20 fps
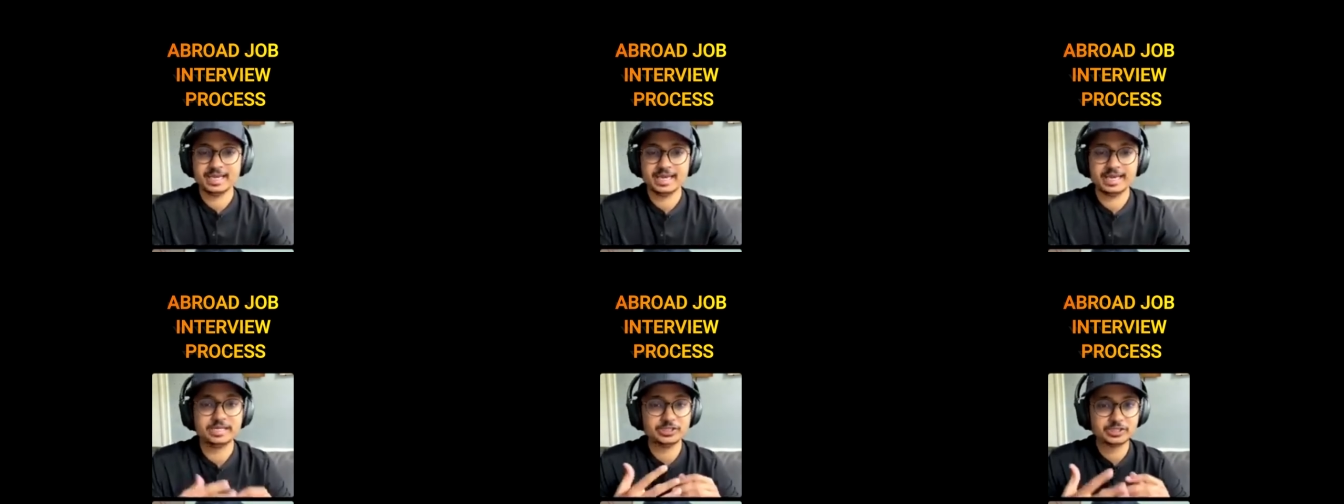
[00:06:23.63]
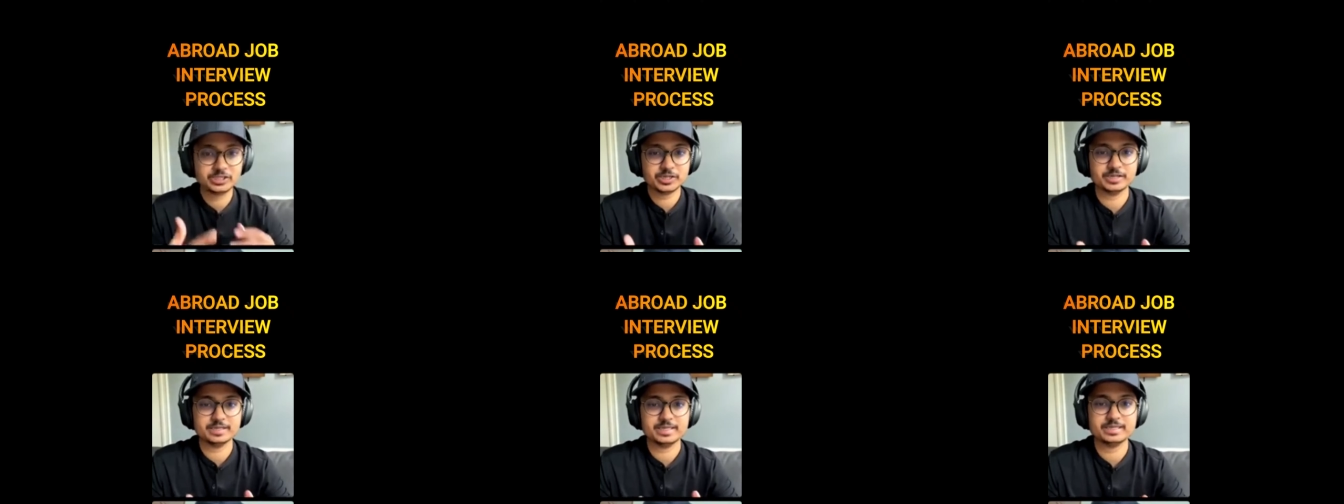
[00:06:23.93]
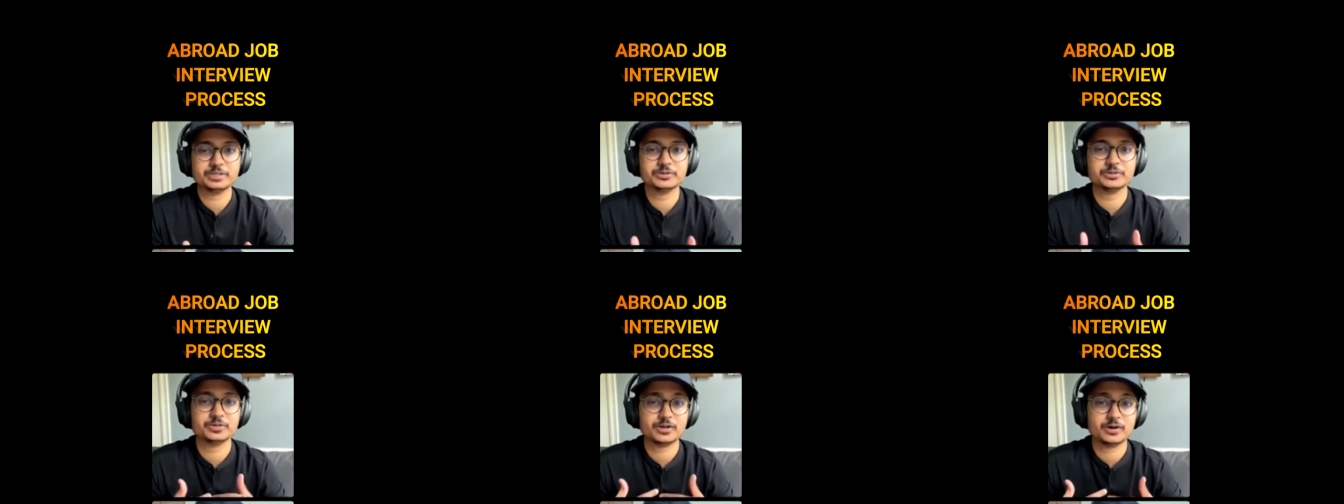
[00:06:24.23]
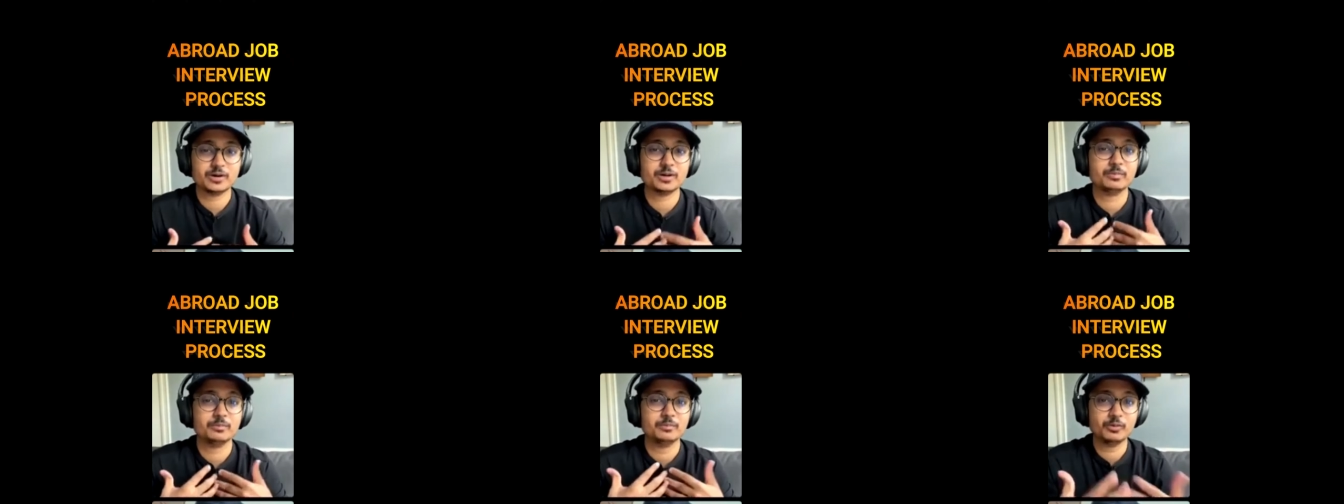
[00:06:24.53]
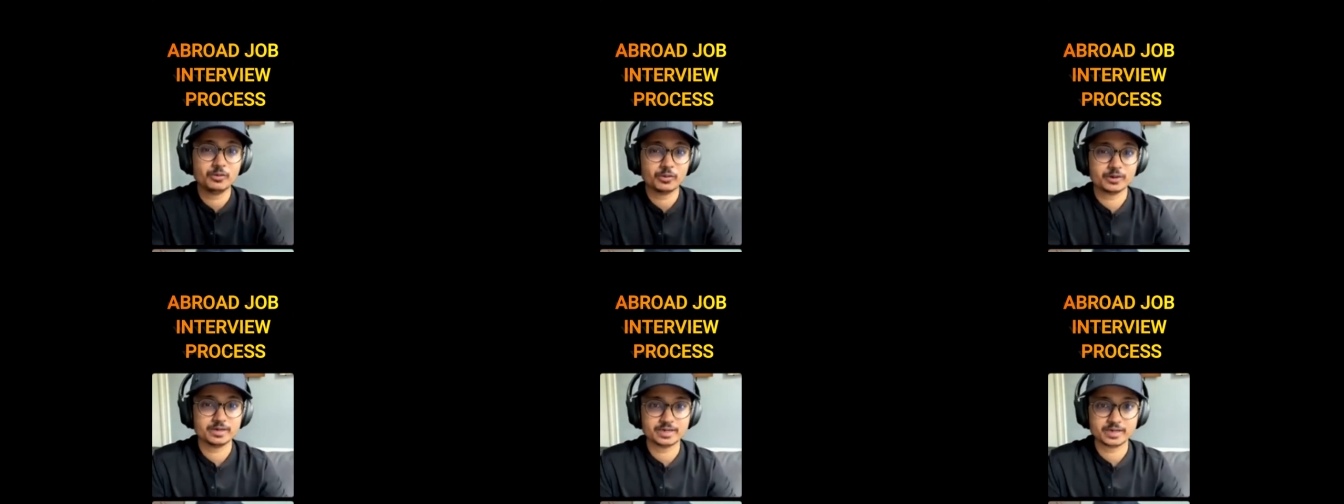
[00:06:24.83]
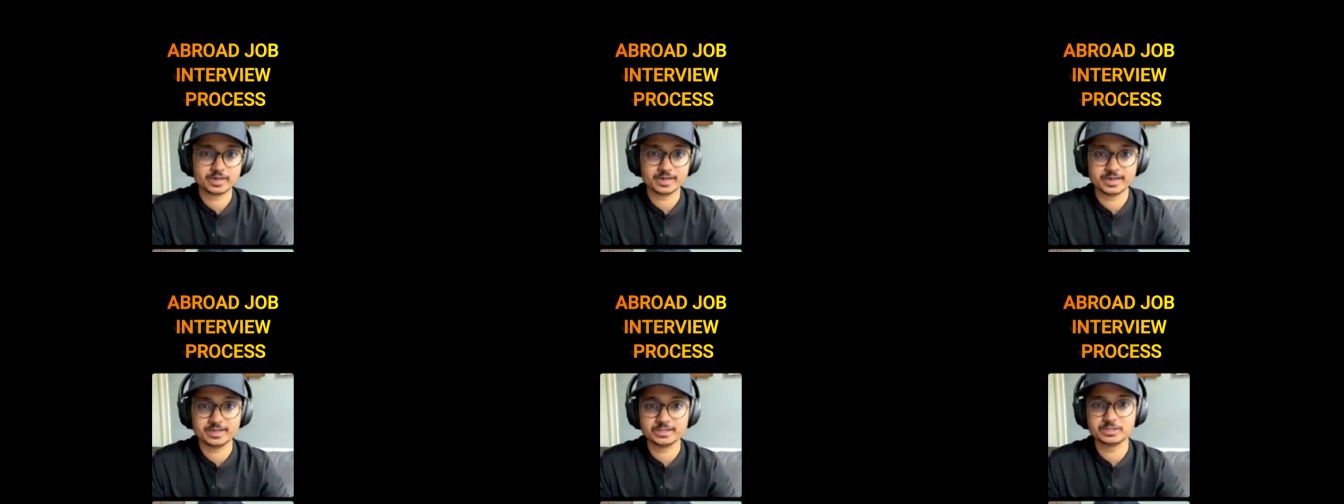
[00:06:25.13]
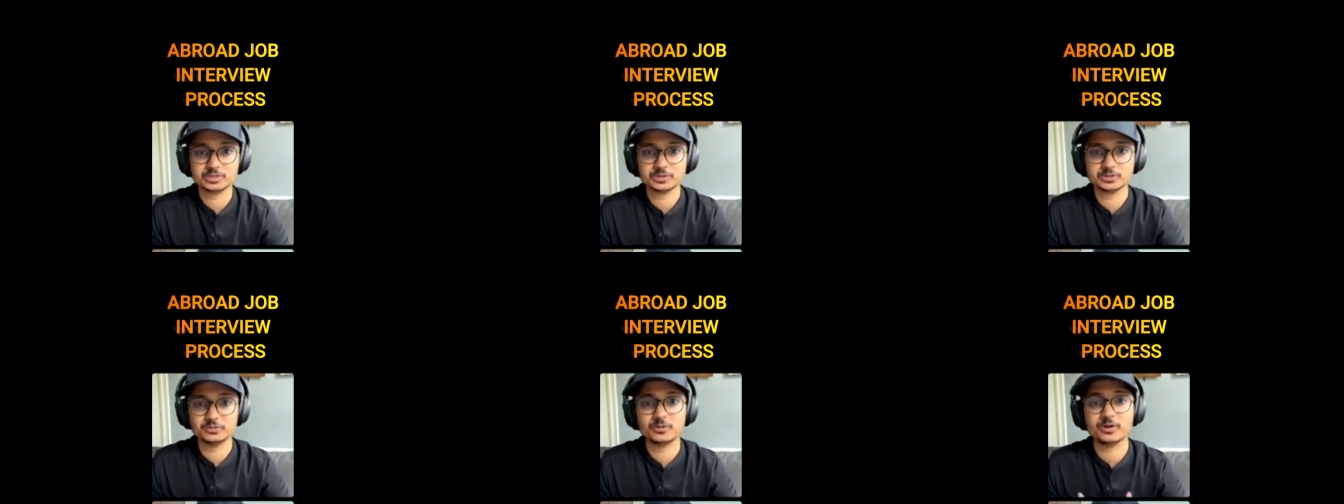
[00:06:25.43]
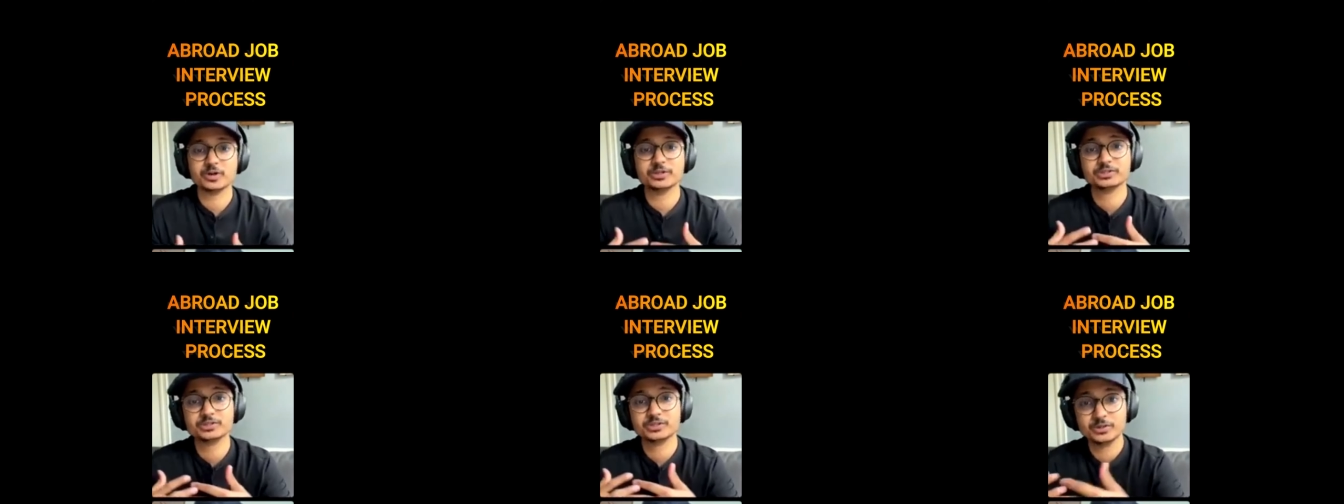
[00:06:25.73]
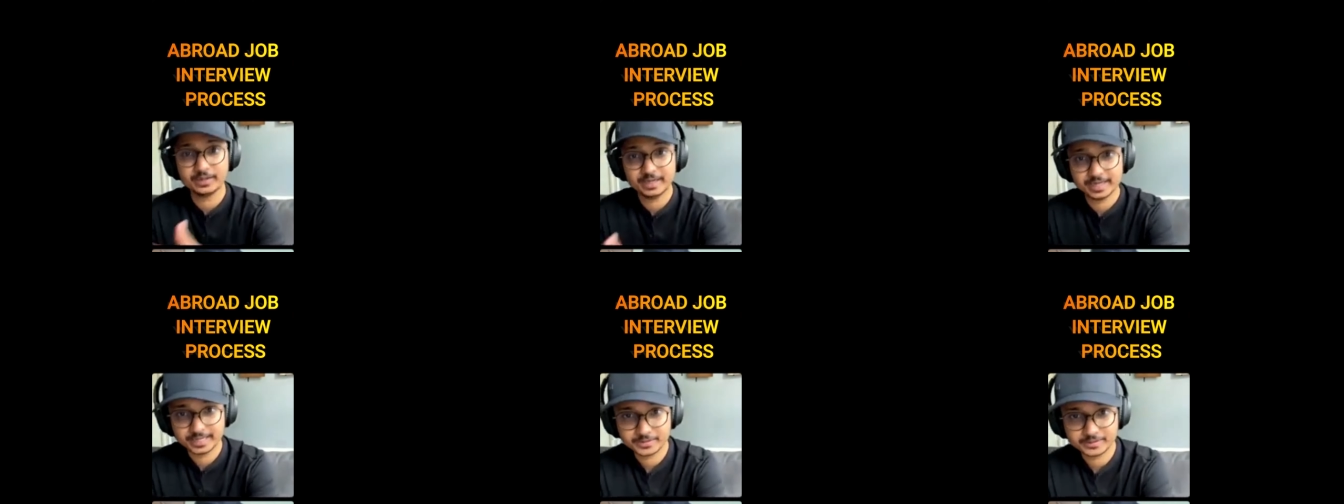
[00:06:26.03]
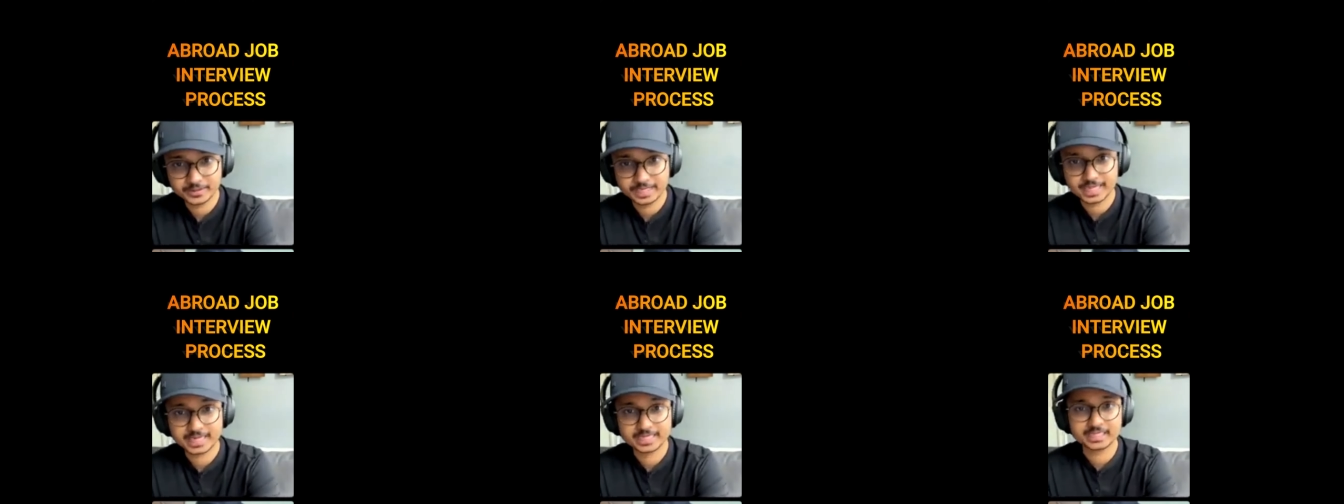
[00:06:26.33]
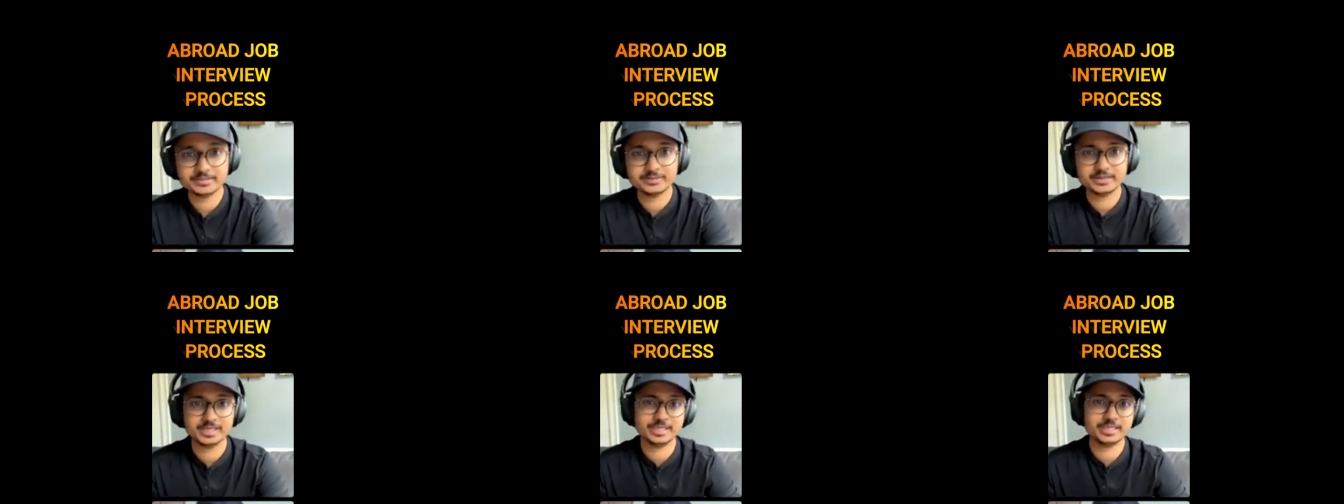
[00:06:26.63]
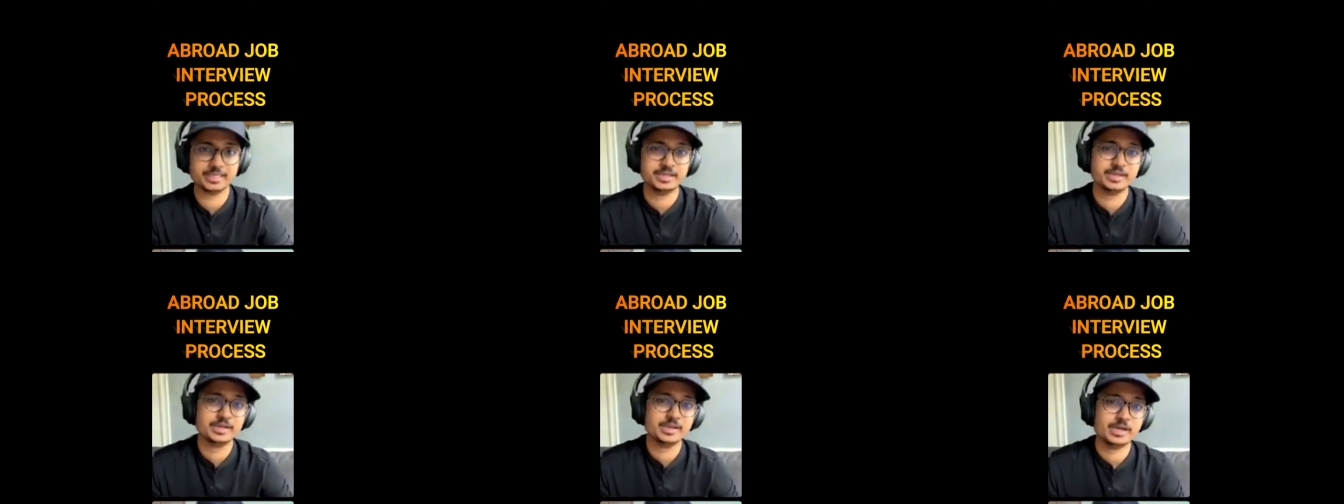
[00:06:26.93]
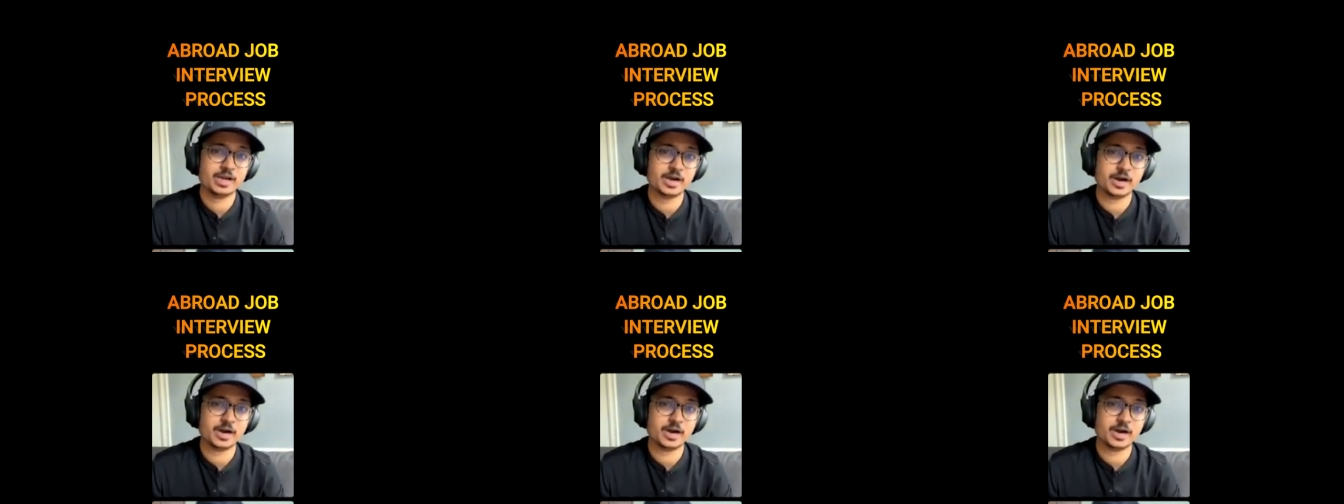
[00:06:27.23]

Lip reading: ensure that you talk more in regards to what is your day-to-day activity,